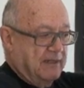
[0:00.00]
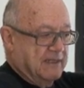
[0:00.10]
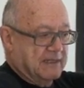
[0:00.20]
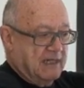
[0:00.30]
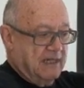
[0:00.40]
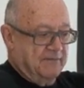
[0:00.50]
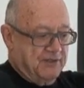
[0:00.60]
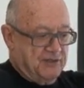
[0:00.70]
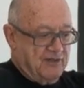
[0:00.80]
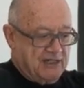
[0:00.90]
this kind of
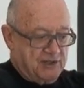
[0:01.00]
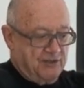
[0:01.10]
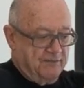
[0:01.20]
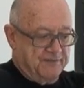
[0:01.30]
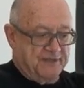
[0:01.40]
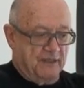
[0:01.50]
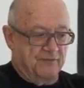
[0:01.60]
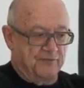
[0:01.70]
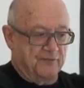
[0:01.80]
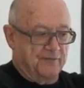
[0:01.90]
structure of
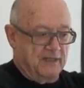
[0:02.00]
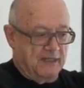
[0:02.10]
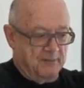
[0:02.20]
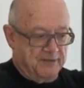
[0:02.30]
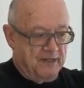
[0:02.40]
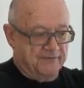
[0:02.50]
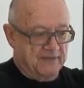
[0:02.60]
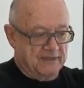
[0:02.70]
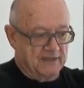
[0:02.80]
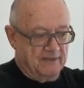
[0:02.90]
self-fulfilling prophecy.